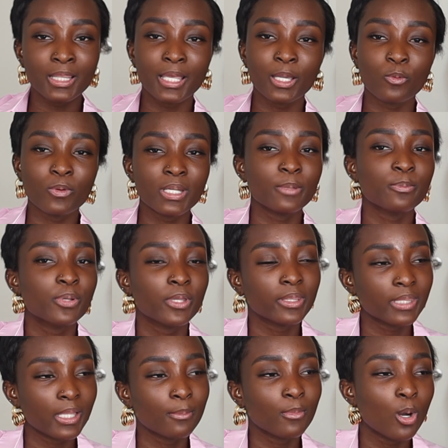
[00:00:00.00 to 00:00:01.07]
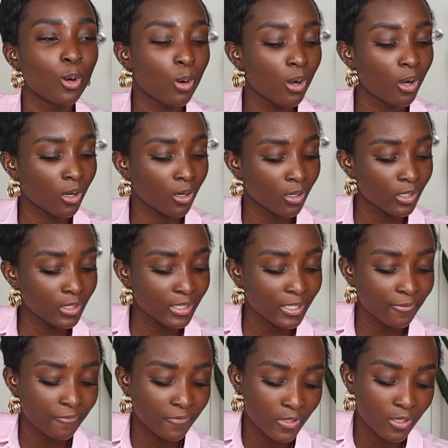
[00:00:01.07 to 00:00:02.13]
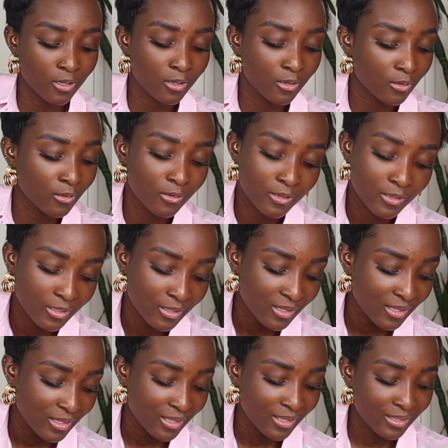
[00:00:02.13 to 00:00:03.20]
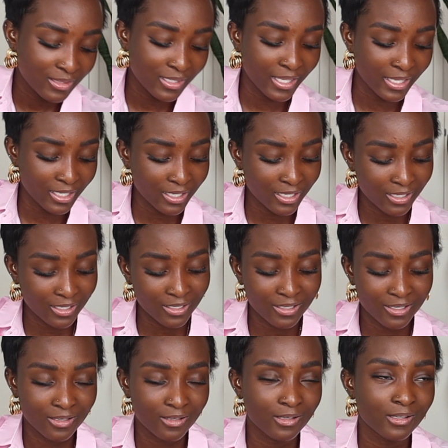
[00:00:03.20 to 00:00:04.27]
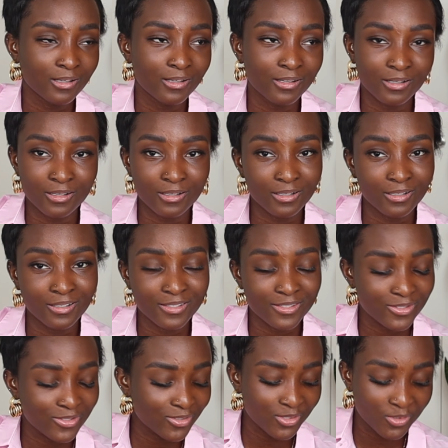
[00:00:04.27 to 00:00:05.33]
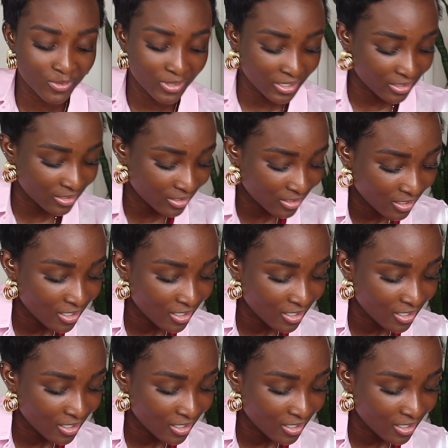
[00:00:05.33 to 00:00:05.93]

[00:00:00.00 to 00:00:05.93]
Like when I put them on, they feel like, oh, so good.